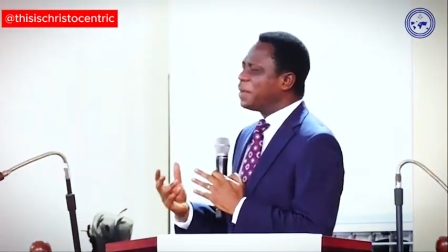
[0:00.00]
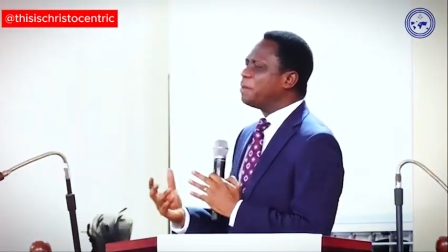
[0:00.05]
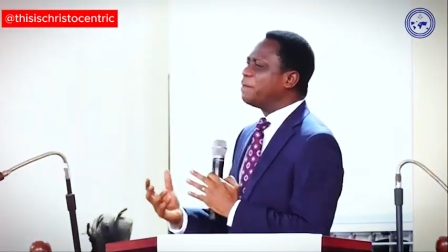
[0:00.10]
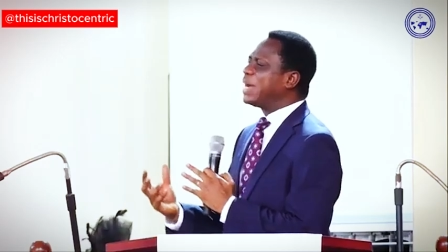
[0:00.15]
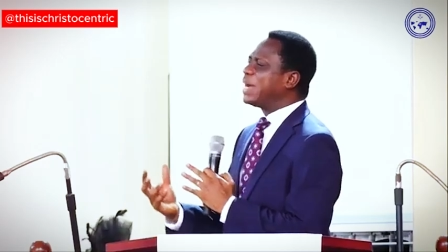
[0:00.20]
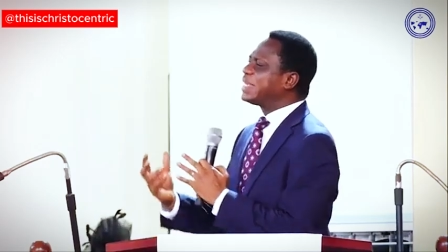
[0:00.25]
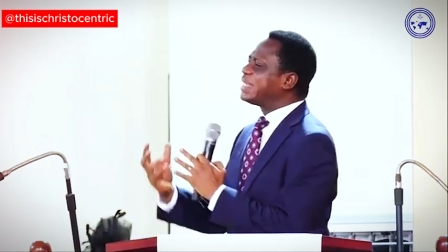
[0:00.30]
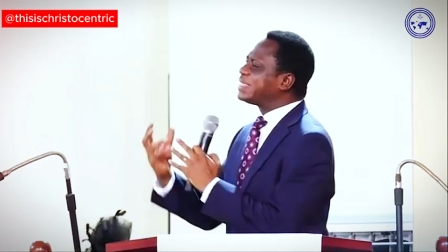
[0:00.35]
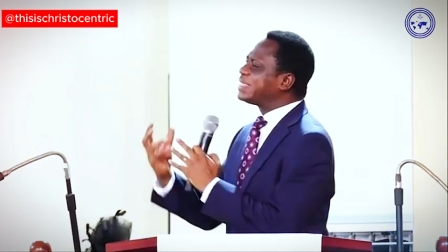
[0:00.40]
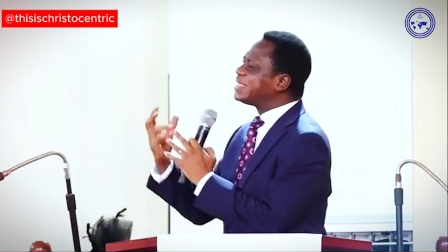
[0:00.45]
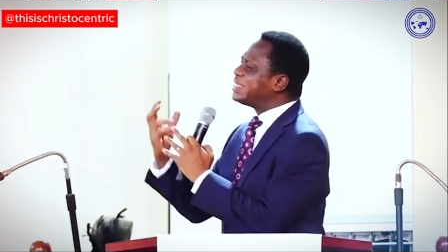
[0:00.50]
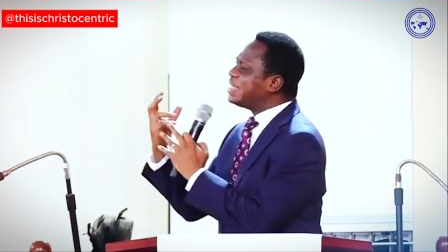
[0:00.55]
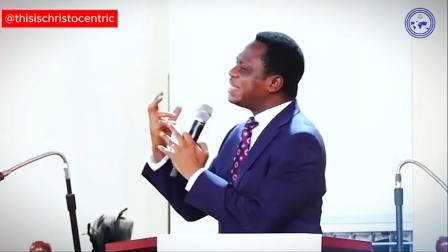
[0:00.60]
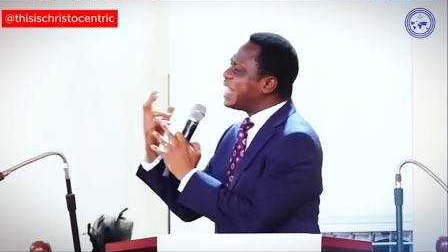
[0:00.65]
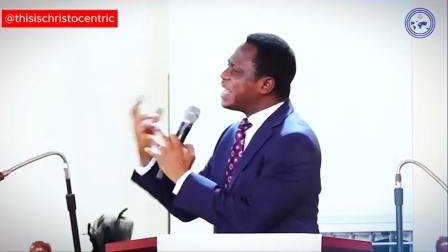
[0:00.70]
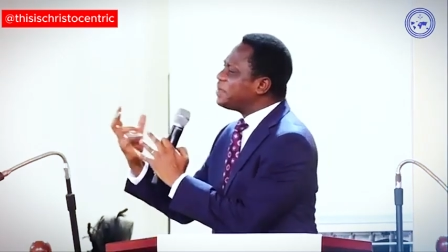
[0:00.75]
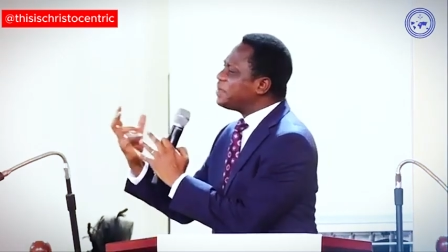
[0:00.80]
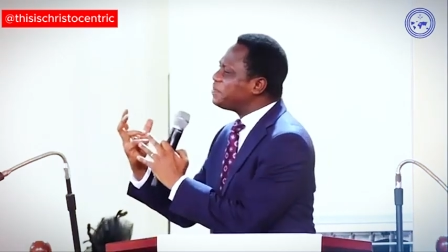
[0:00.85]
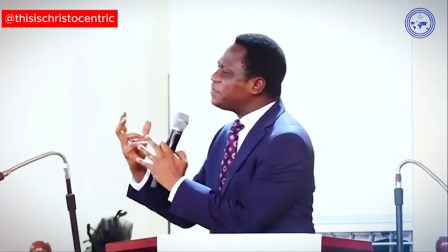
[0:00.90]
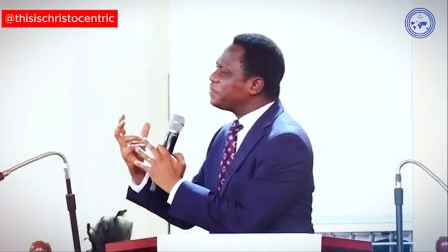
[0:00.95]
but his
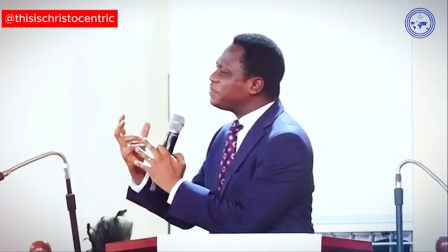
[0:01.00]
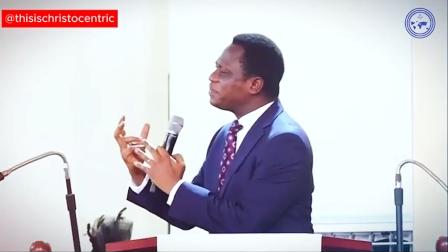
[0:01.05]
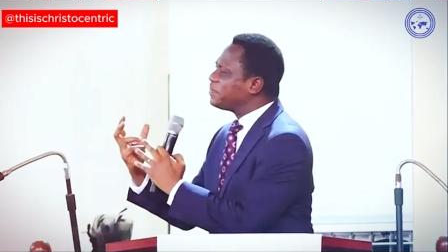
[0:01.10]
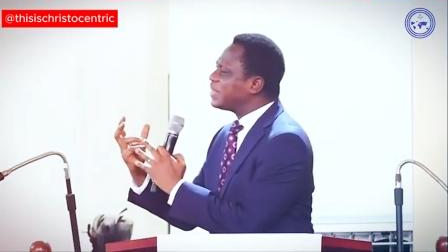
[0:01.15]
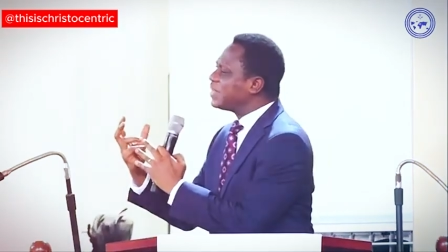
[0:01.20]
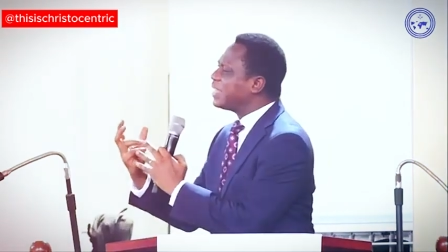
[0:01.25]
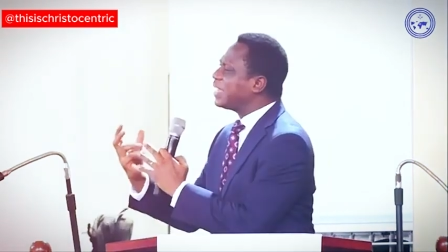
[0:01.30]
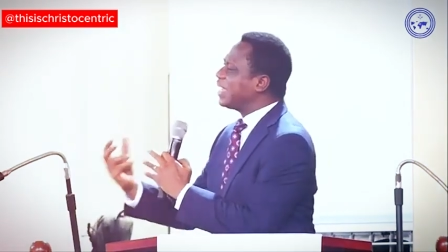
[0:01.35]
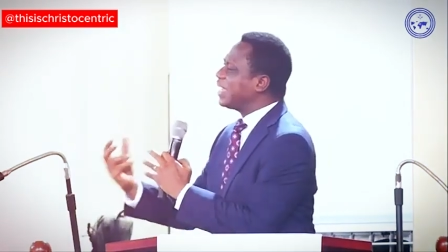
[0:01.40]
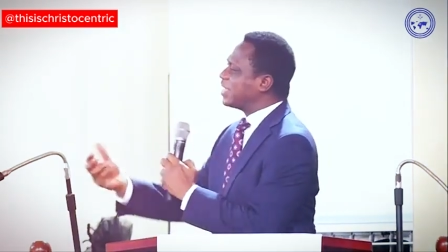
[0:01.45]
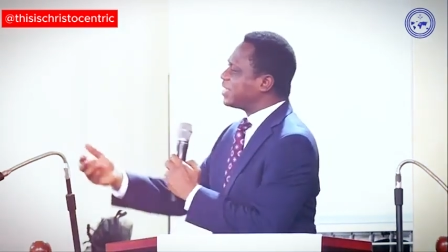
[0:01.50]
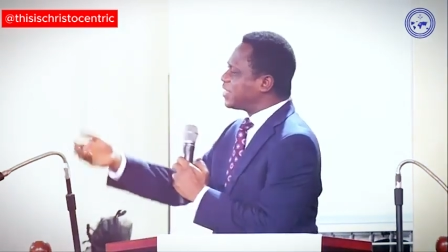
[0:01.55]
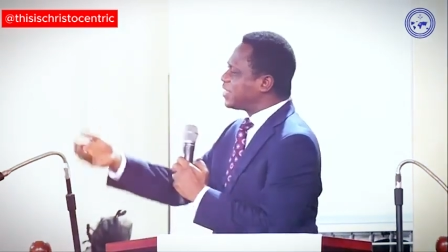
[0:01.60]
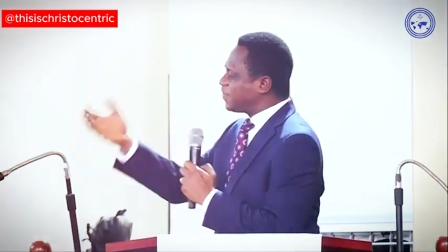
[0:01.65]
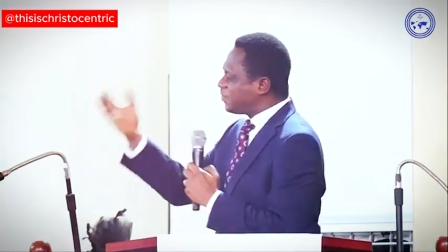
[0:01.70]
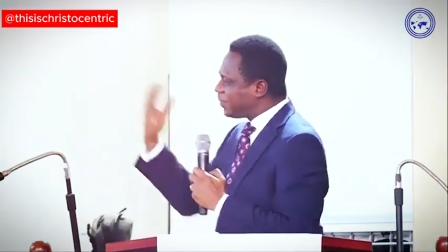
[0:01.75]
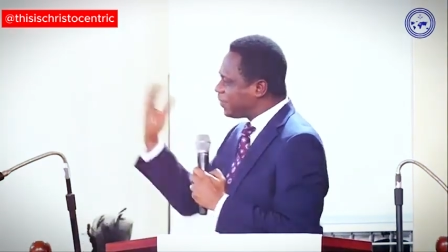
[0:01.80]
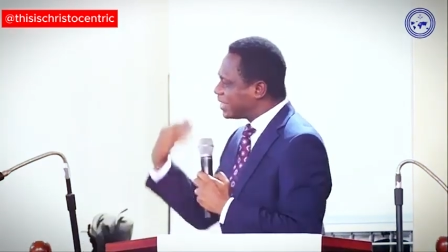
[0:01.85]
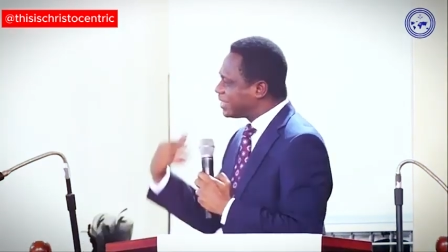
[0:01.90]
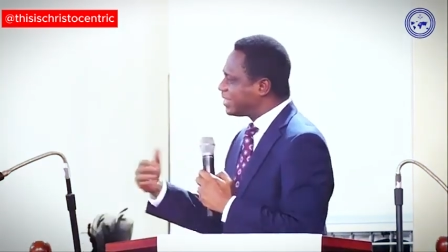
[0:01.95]
name
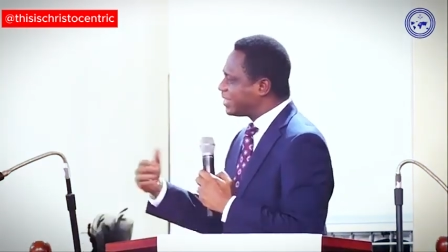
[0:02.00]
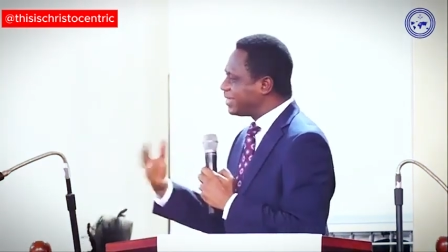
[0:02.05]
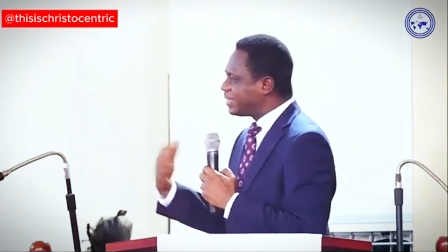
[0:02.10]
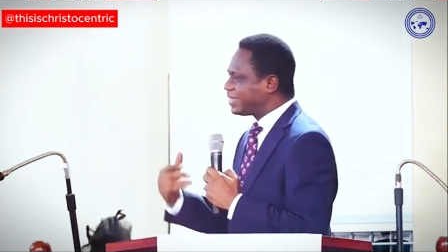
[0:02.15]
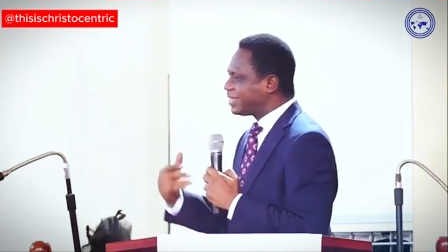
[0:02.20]
is fetching